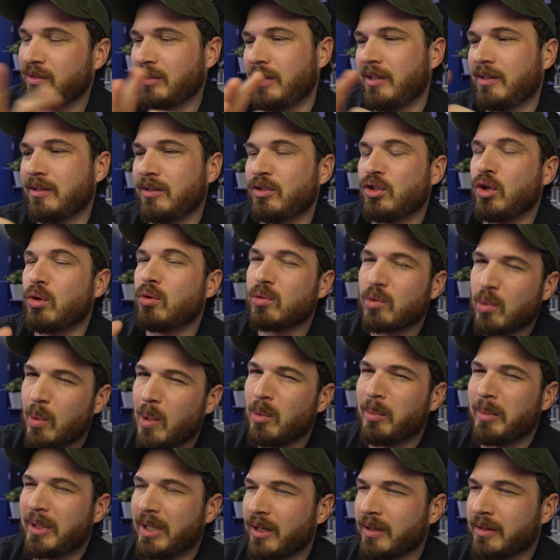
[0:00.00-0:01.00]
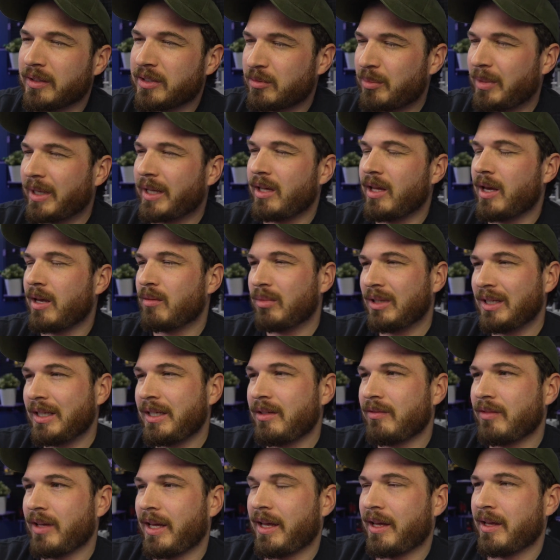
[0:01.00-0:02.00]
and don't quote me on this, but I
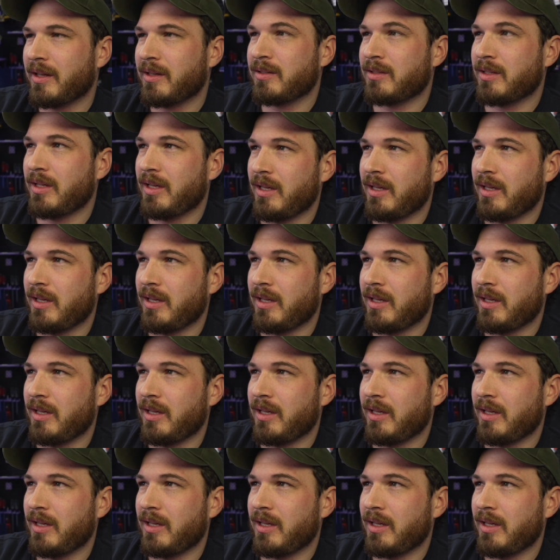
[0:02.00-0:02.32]
believe it has